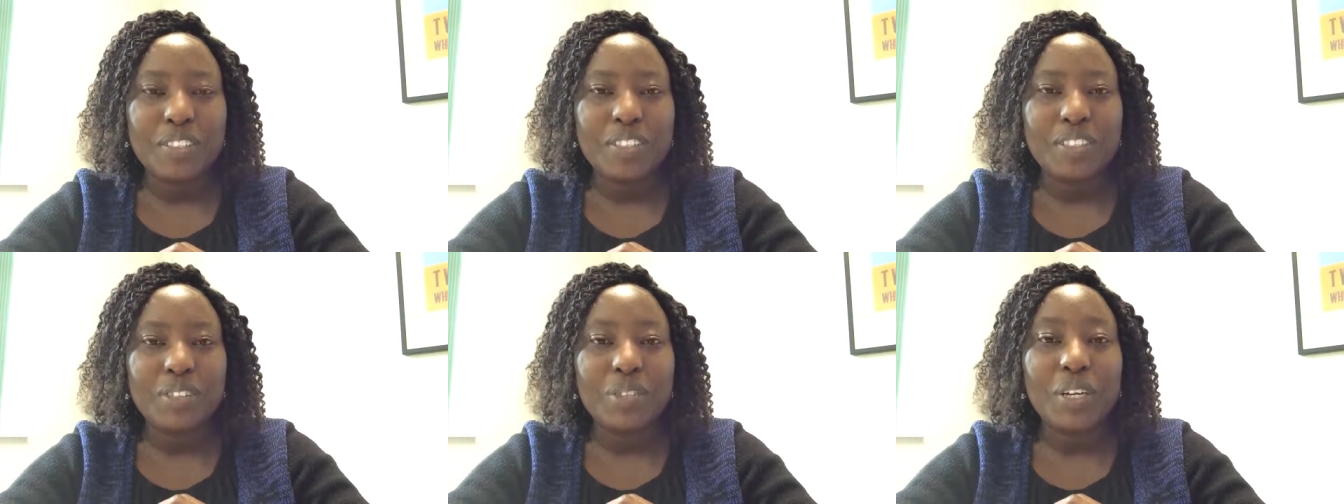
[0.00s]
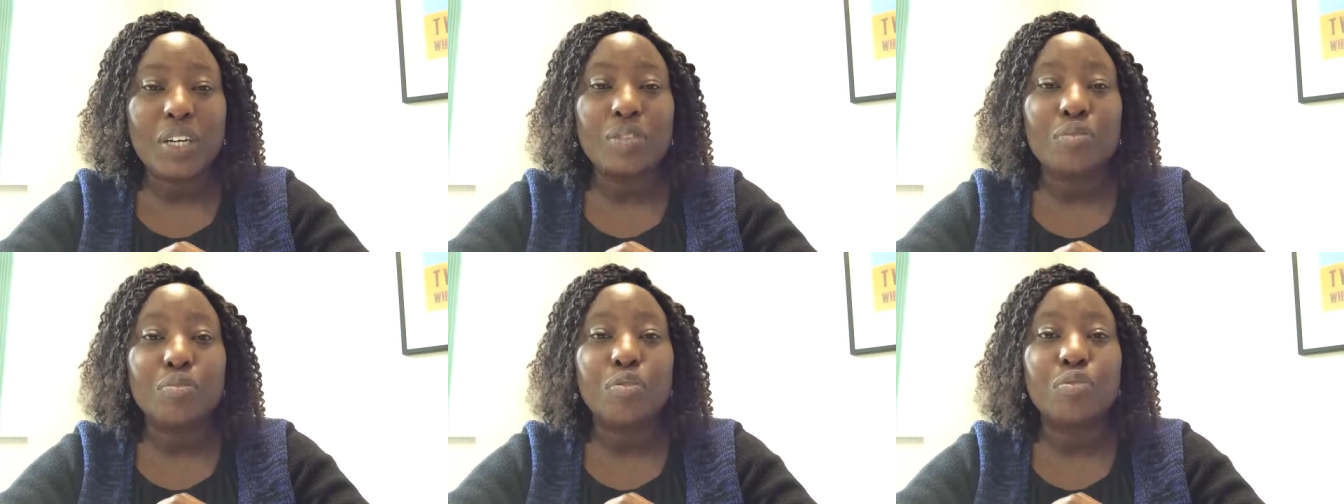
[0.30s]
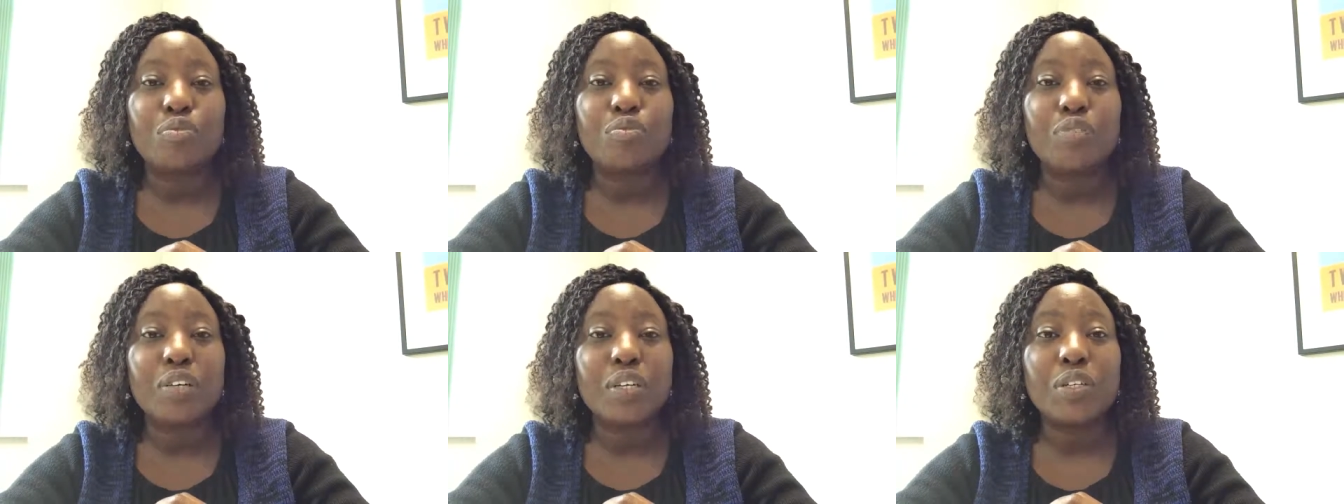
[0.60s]
You can
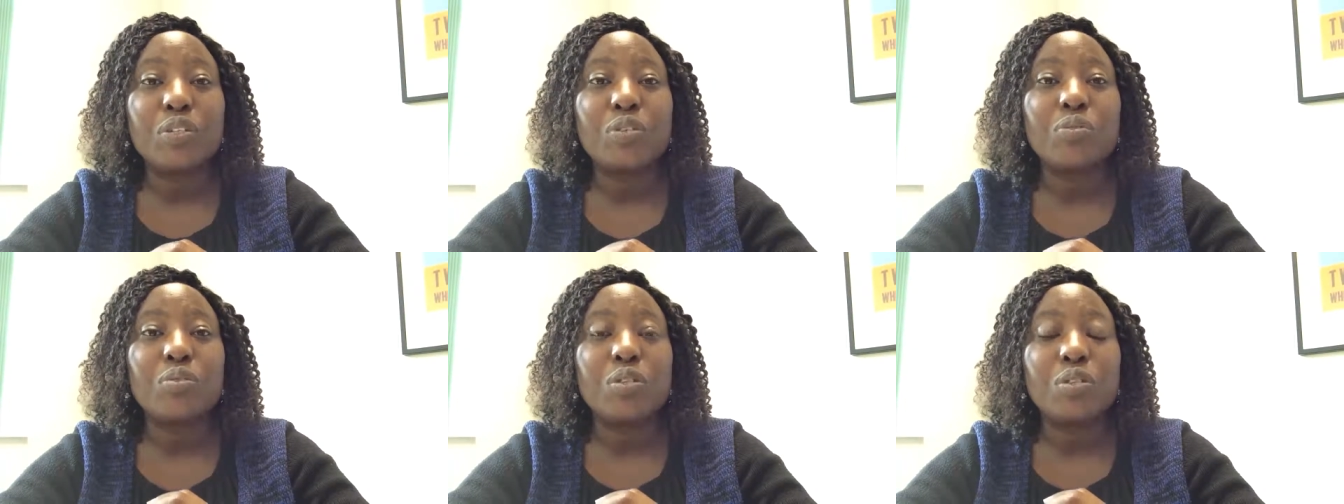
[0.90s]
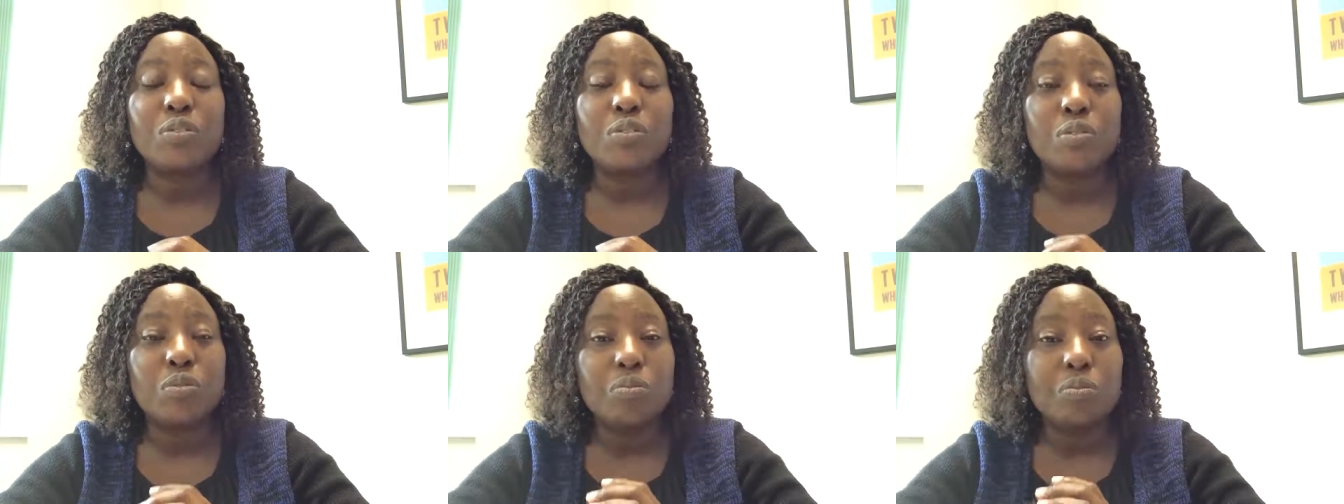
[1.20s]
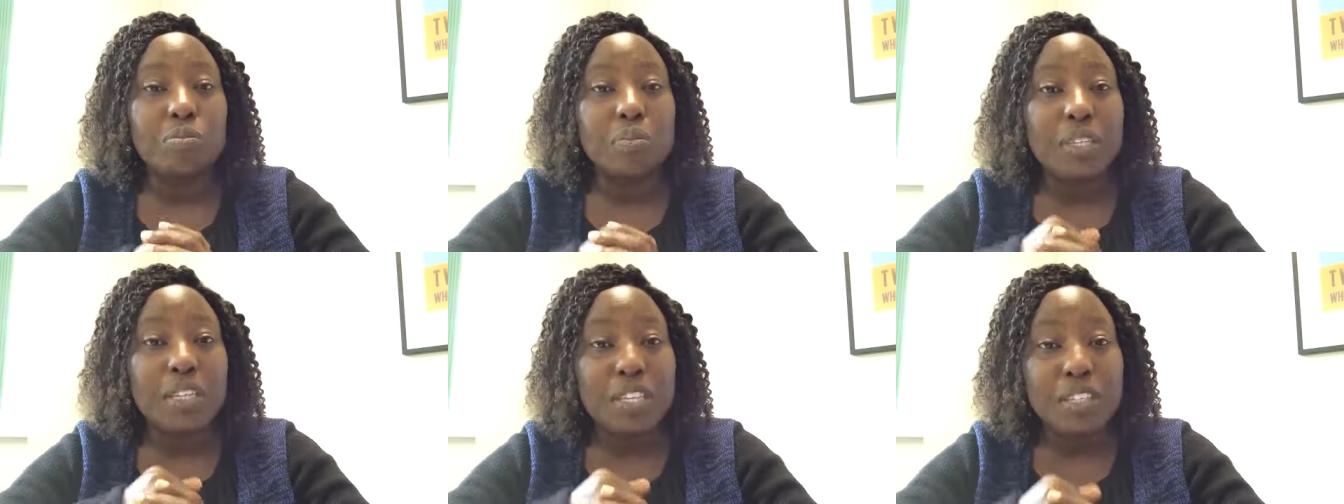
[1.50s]
fulfill
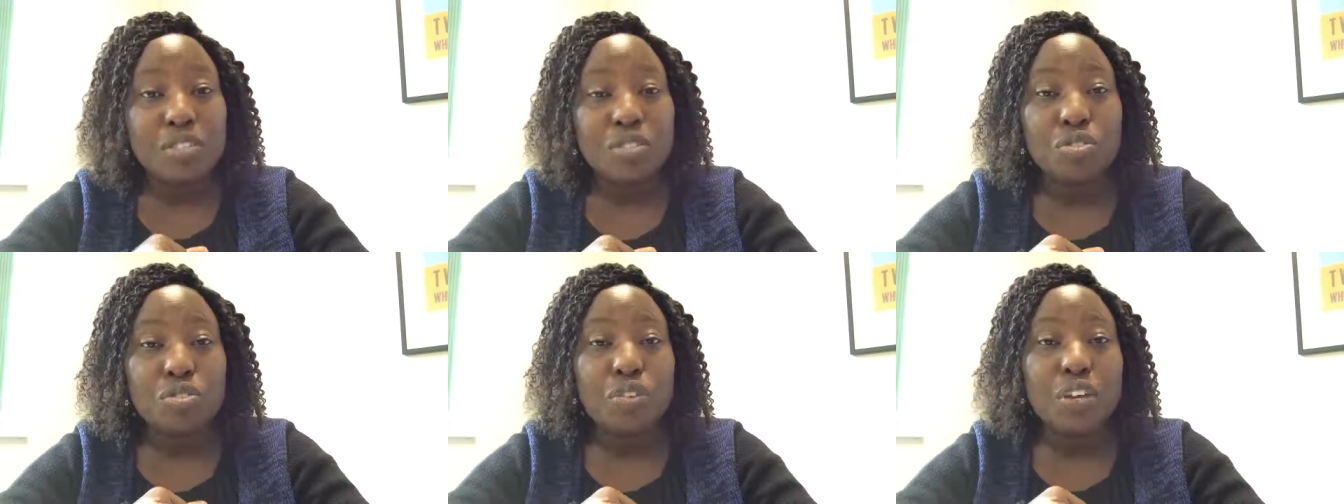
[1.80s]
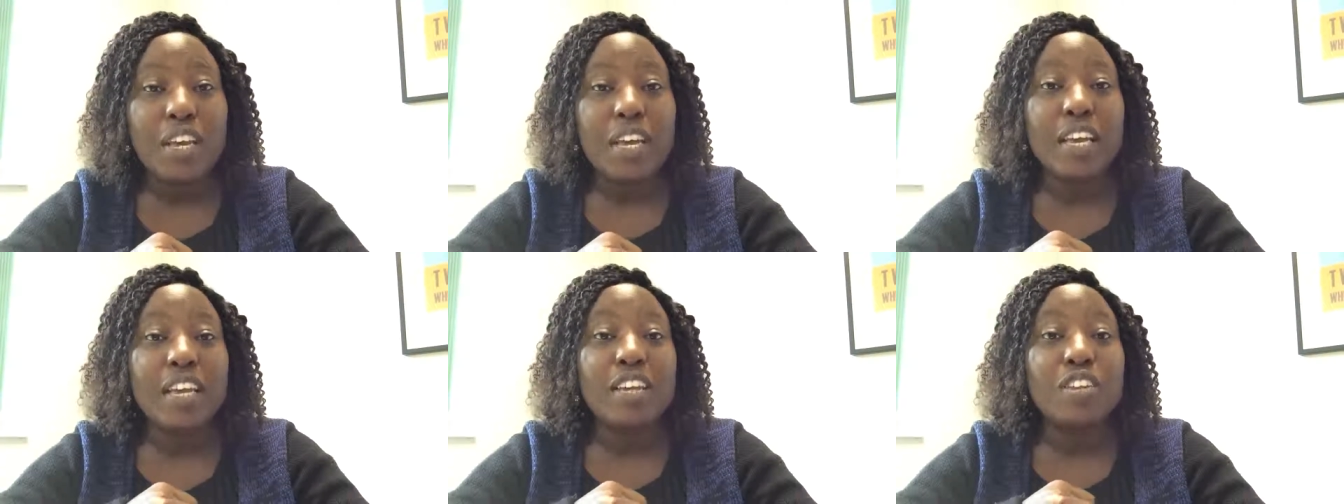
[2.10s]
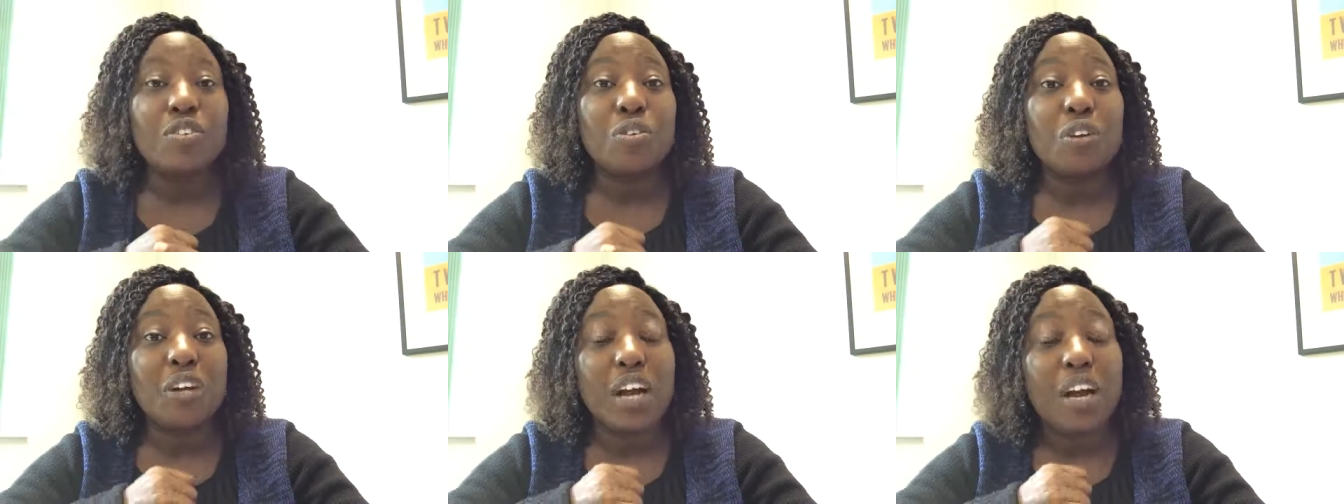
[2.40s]
ministry
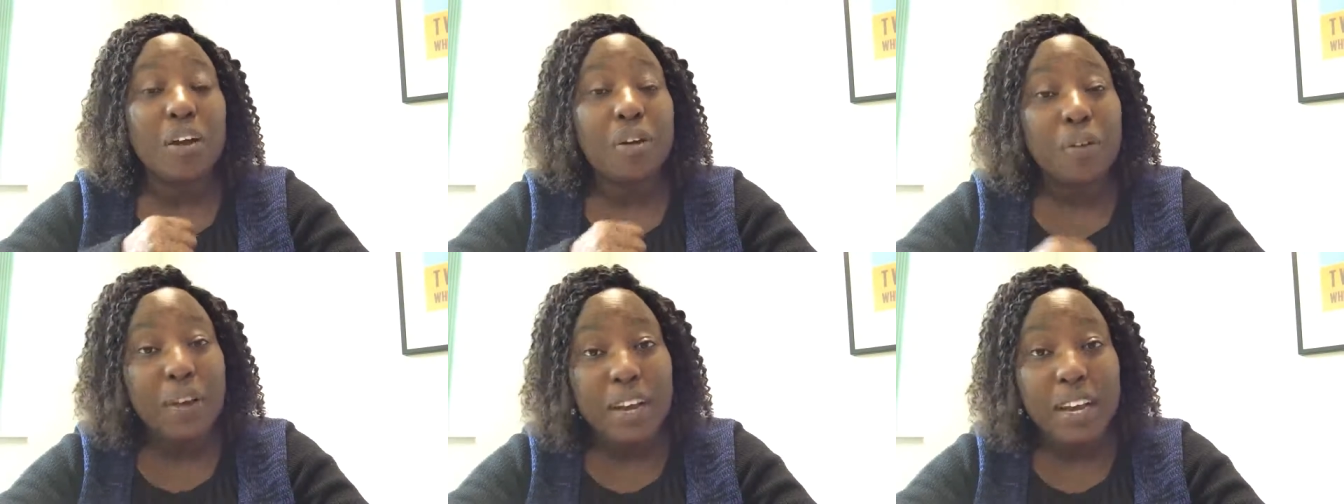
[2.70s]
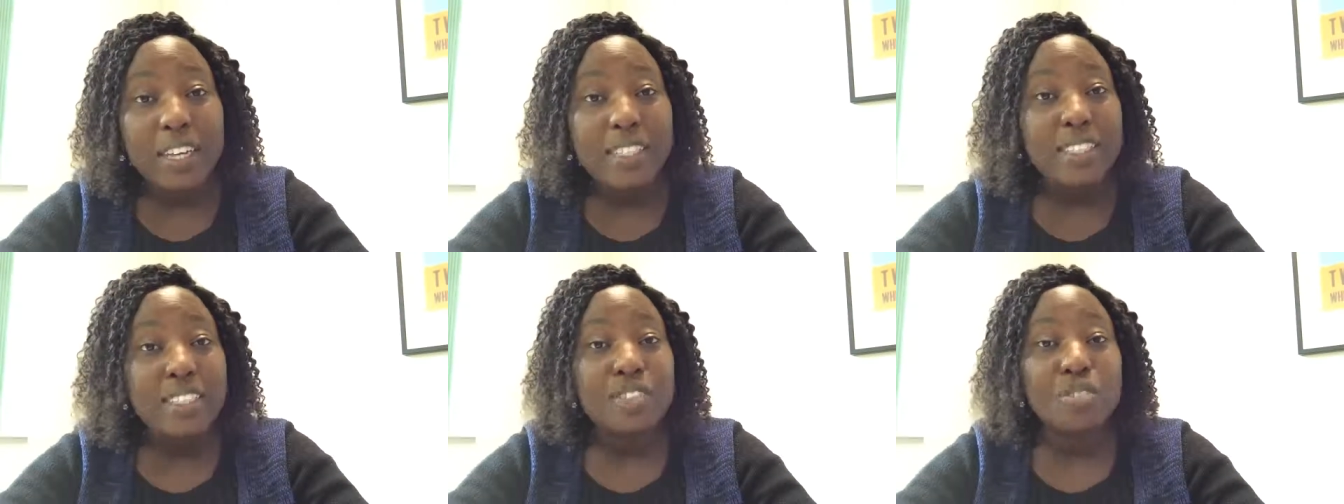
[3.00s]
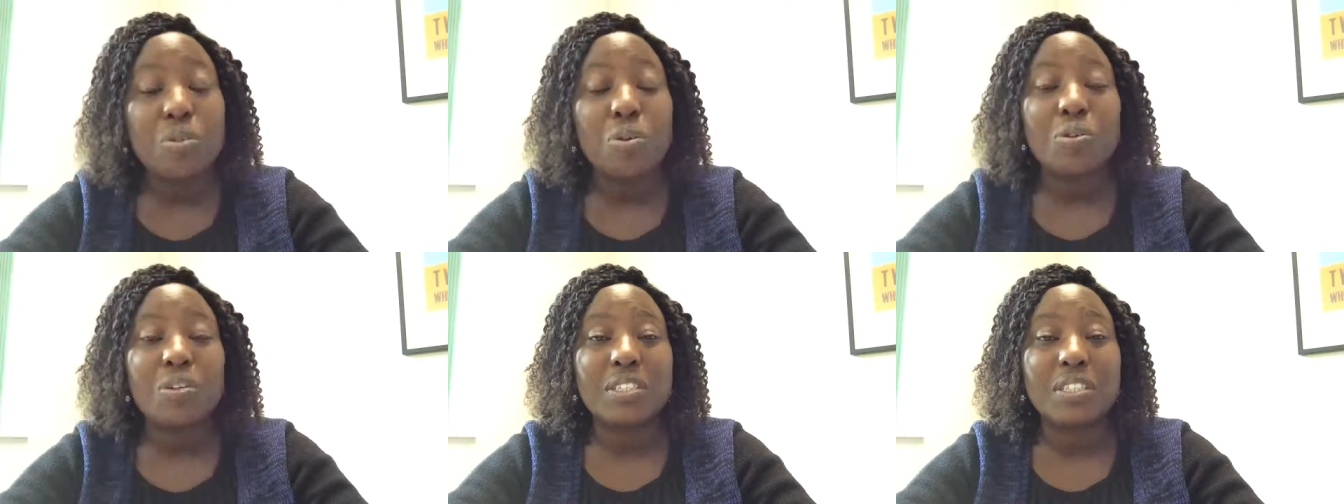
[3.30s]
in your career as a
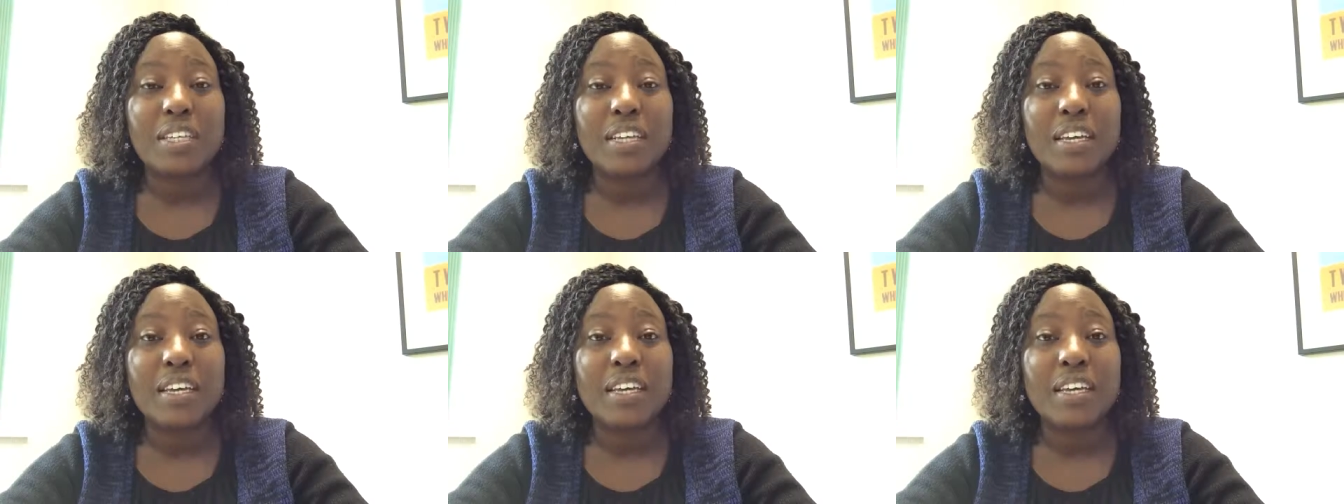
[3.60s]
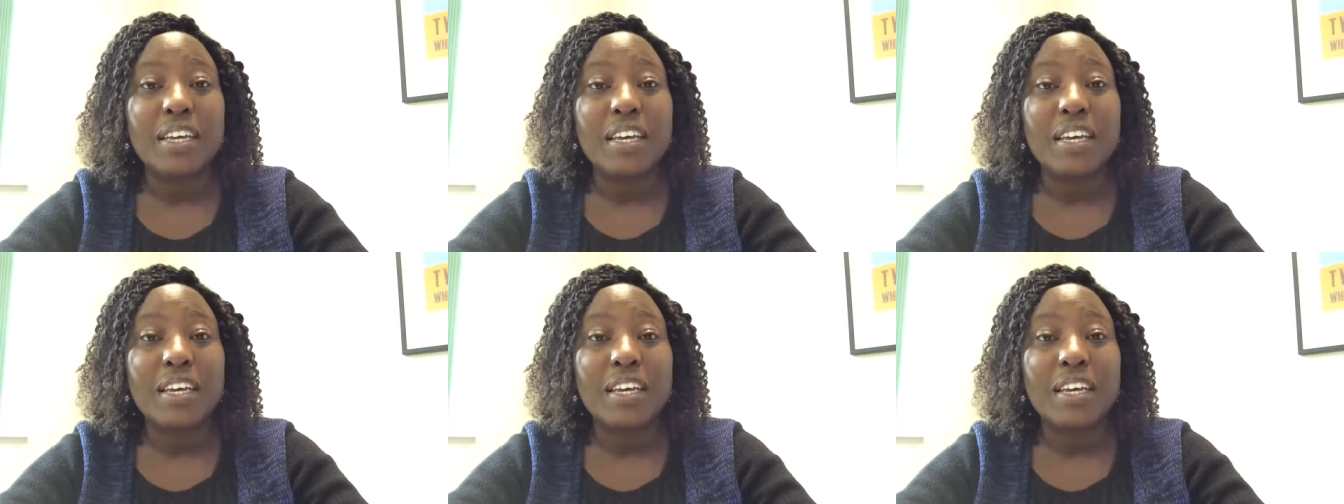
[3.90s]
doctor,